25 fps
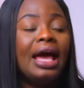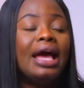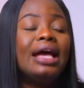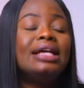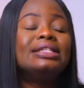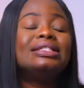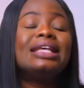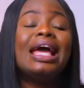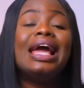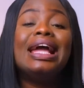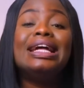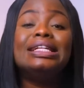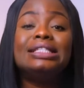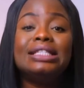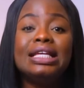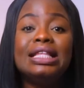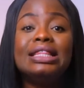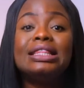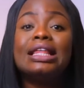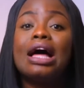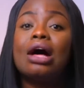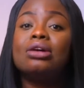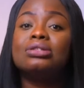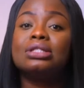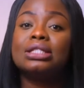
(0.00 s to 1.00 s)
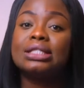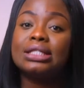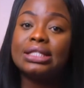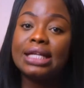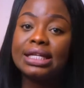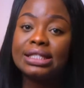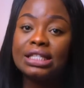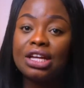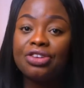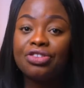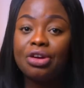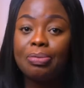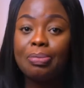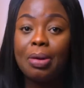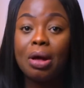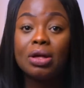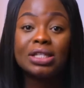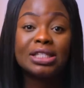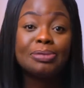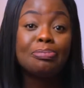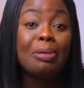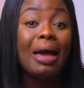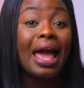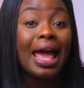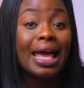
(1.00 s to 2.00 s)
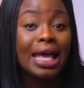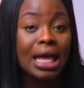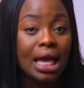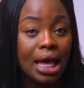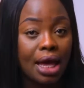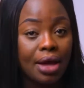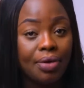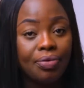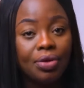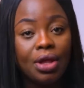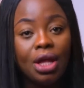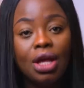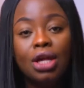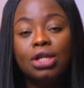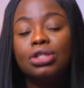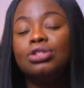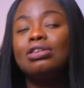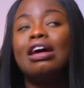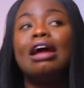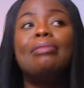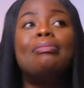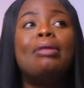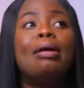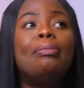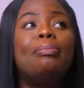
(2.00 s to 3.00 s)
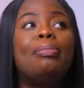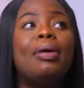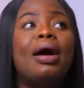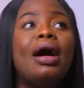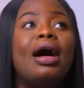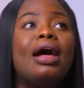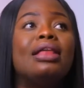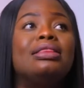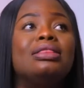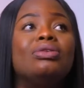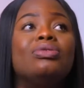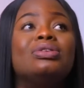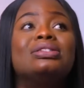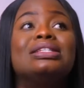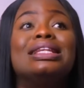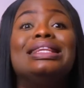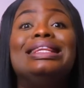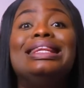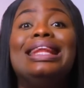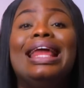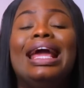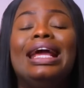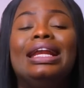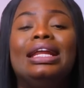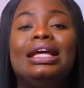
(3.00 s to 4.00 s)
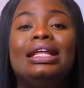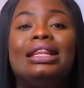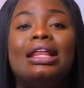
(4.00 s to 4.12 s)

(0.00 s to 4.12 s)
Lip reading: is £18,600 per year. So I remember there was a lady